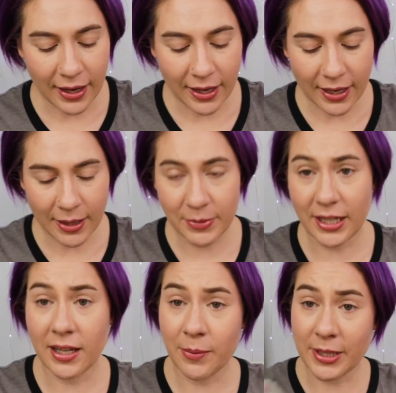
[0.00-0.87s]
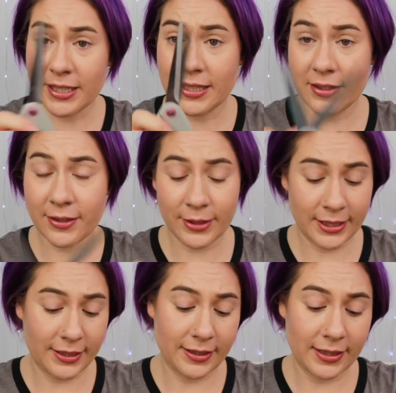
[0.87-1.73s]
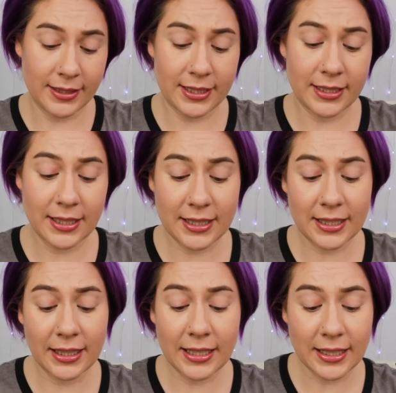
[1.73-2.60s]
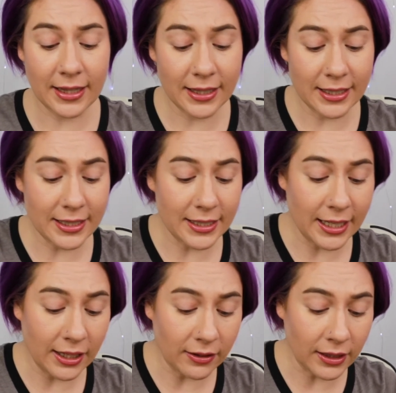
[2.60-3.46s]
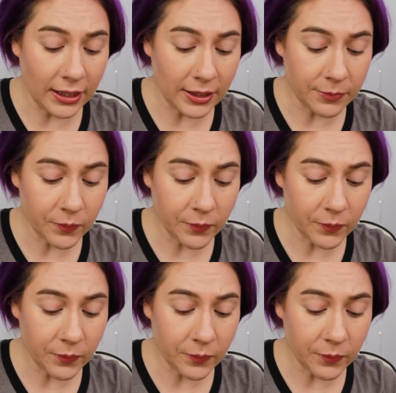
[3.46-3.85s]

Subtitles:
I'm gonna get my scissors and slit the seal.